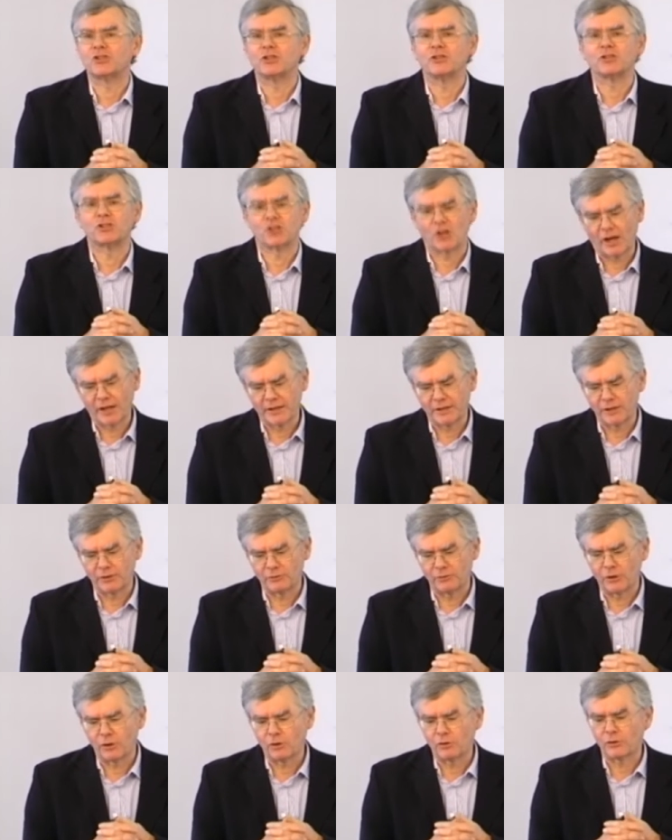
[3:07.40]
in China
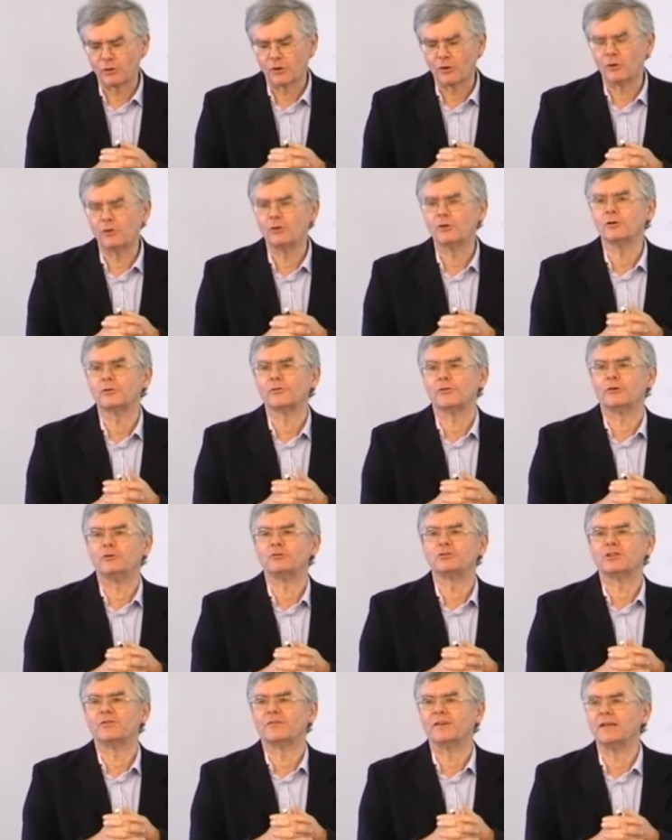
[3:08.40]
and Hong Kong, the
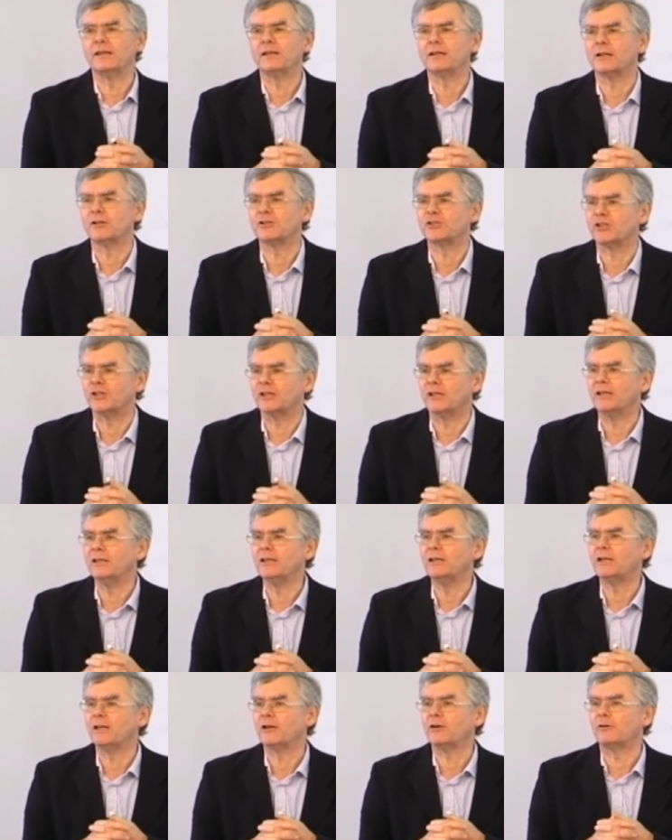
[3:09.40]
use of English in
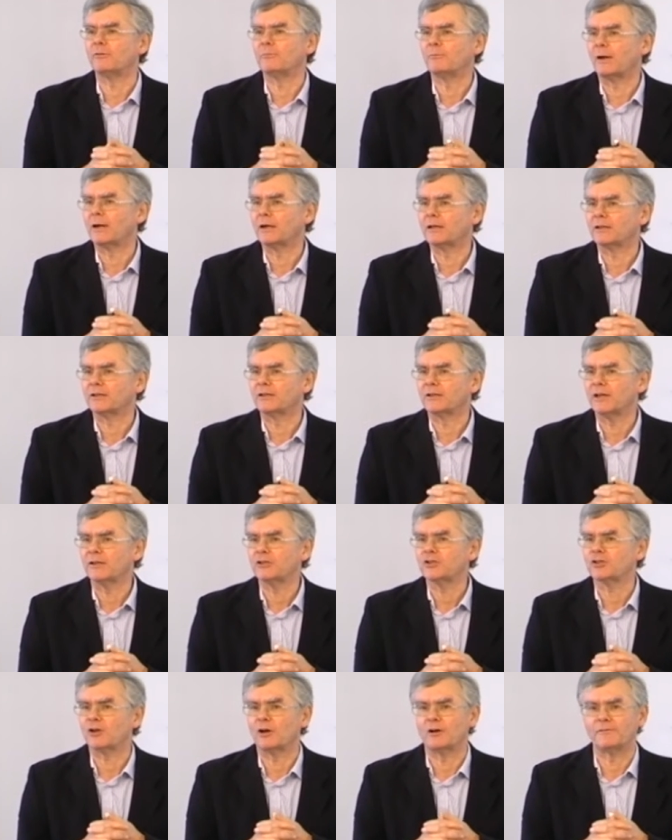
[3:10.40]
India and
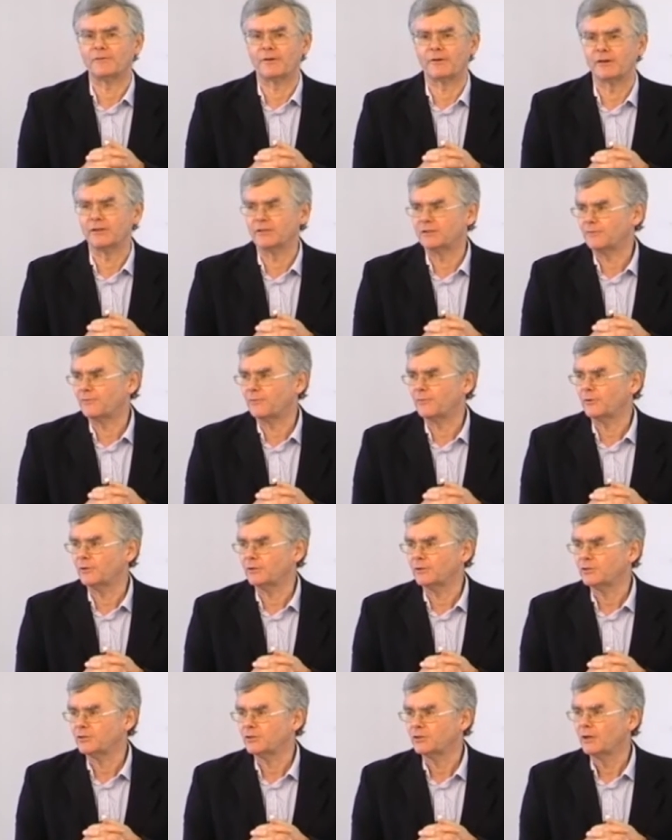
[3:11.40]
Bangladesh are very
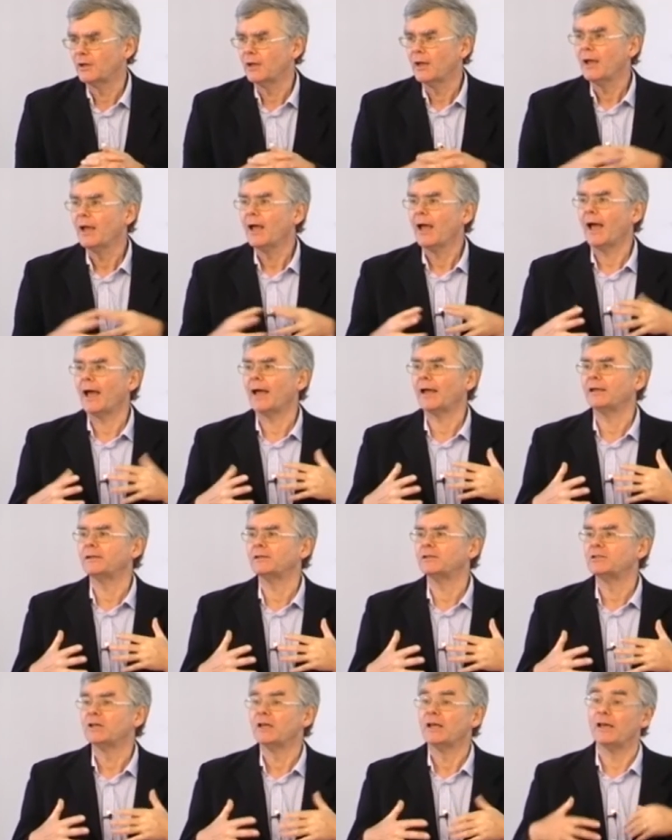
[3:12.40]
different.
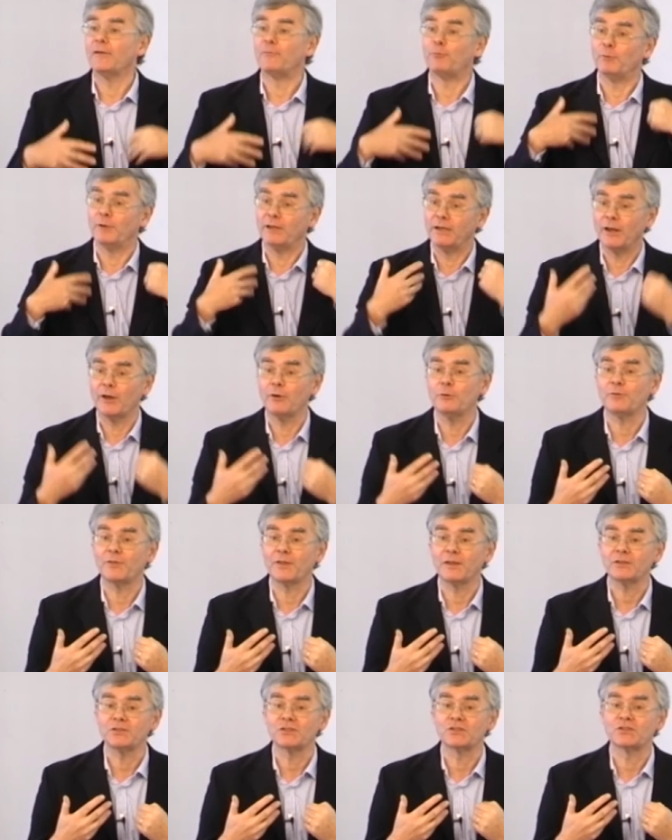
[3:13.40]
And if we know
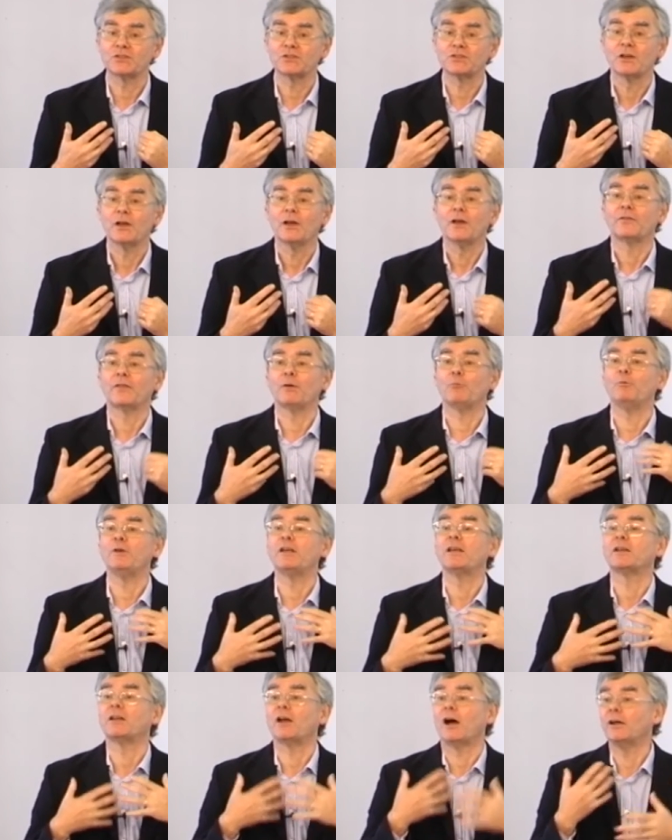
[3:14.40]
this, then we
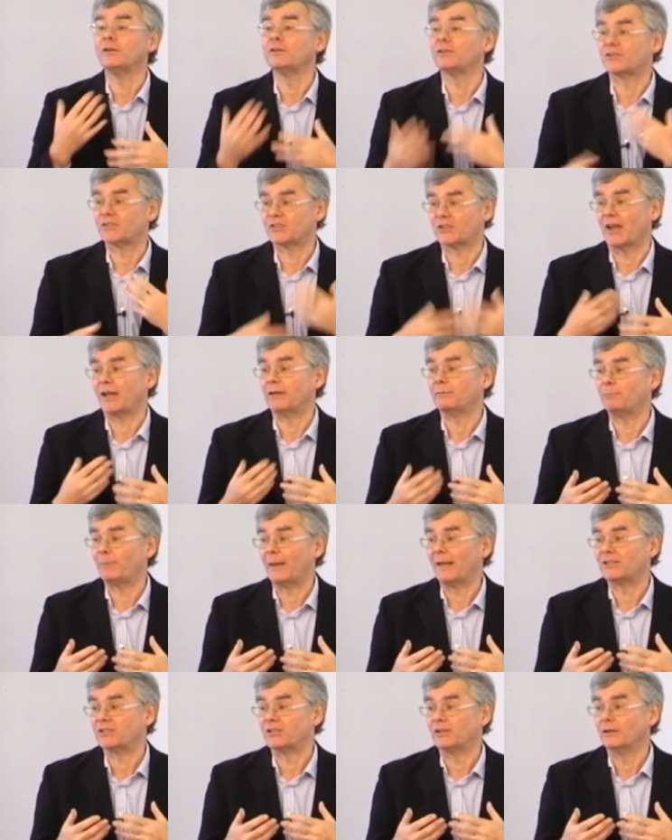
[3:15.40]
can understand
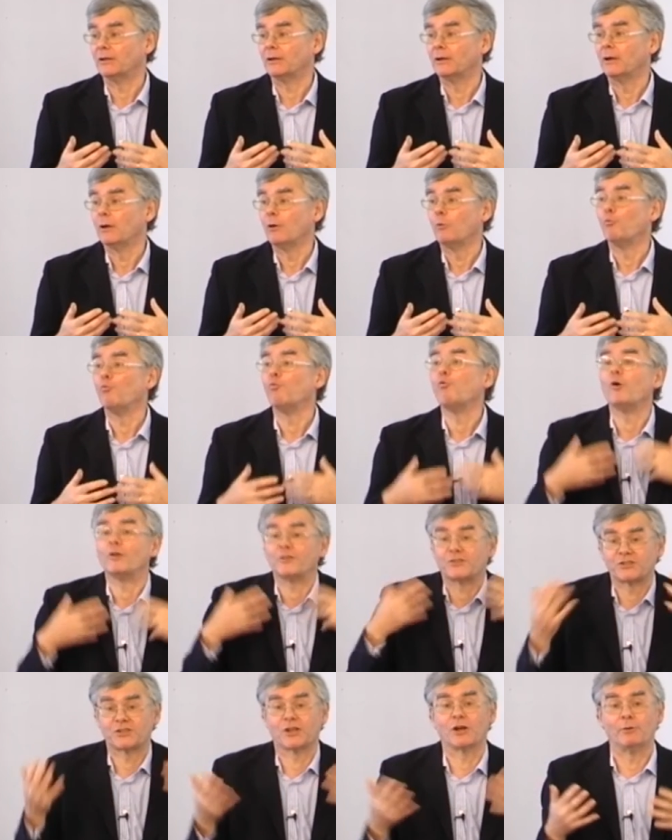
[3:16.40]
better
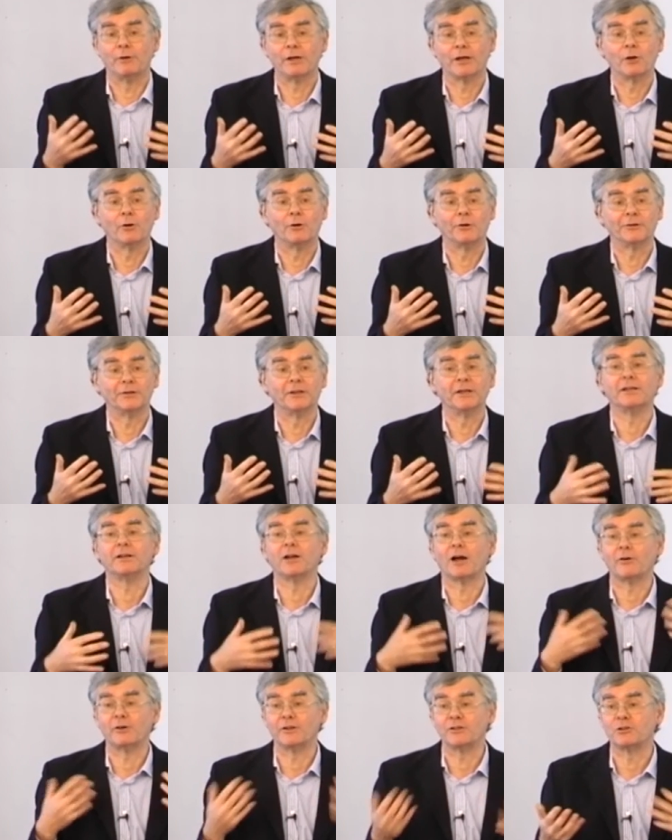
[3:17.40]
what's going on in
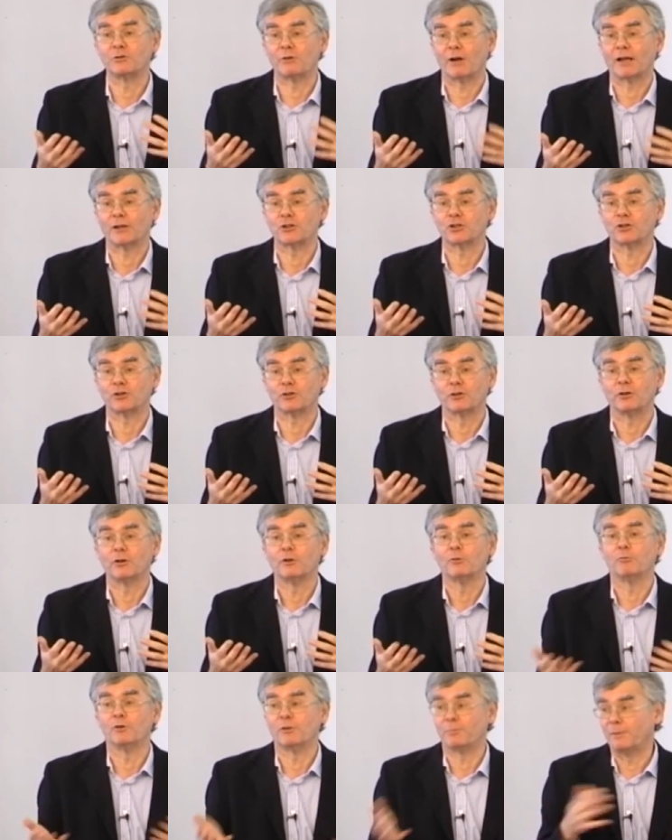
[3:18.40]
our interaction
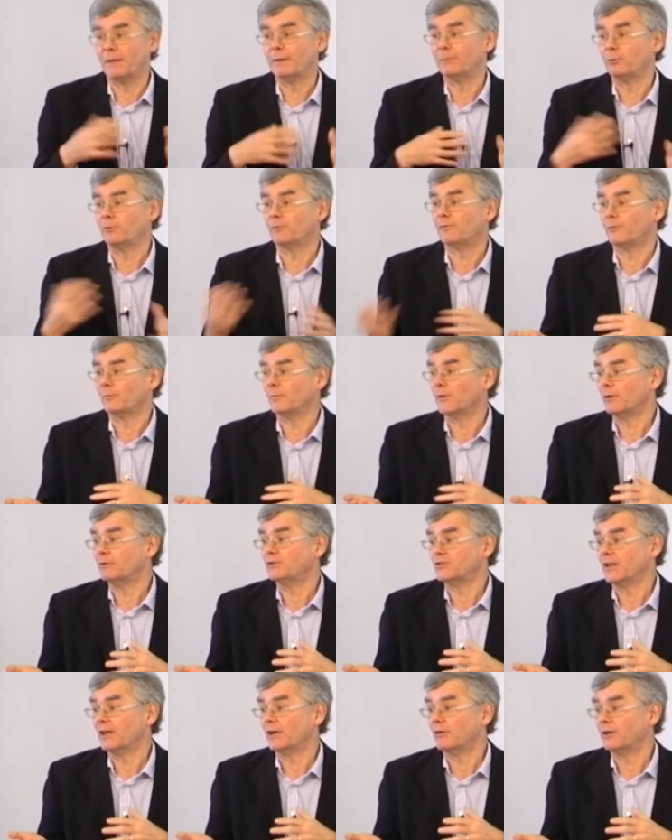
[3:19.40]
with people from
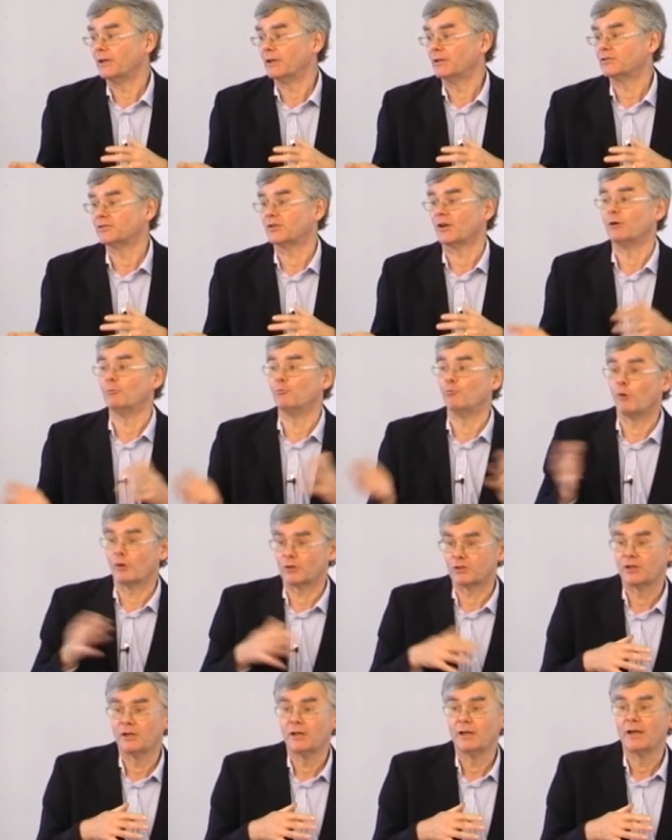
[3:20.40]
those areas and what